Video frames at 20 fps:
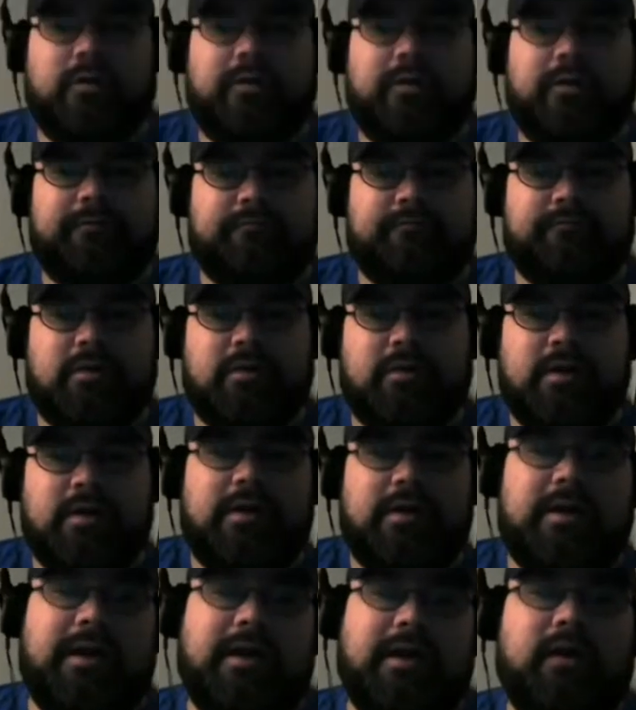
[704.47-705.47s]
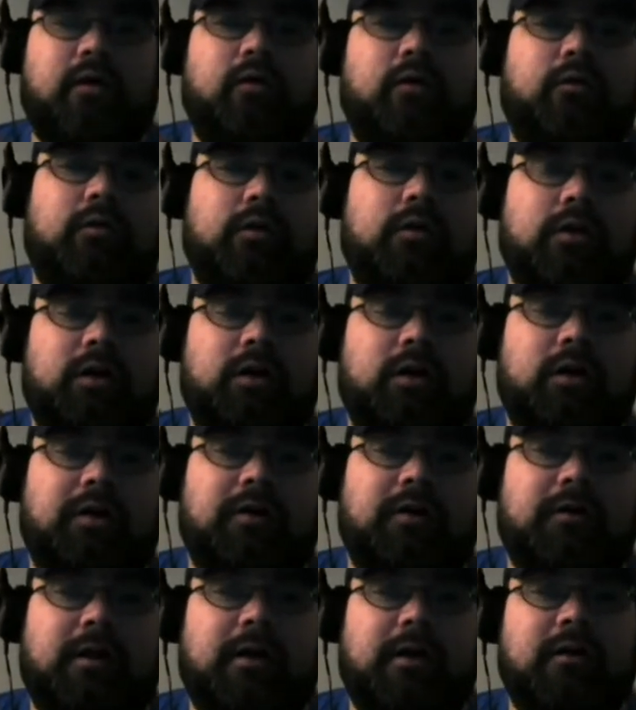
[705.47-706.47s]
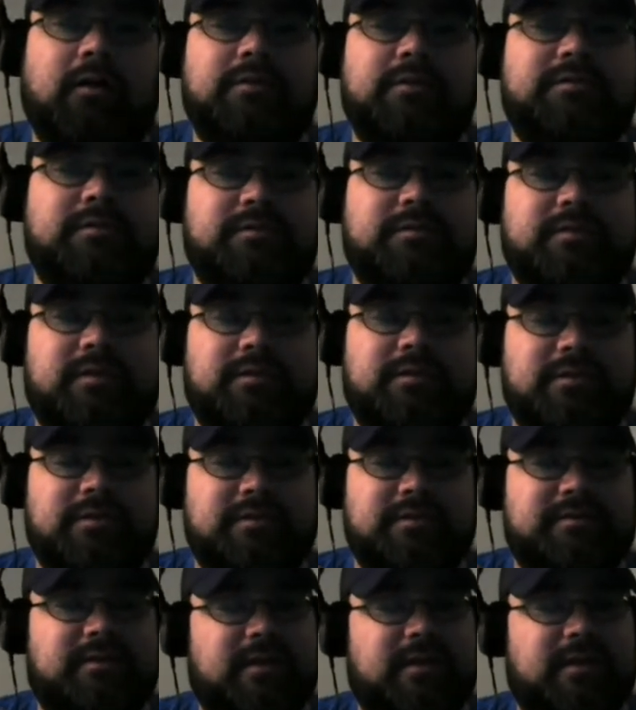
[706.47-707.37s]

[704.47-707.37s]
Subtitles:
Right. Now, I'll also say this.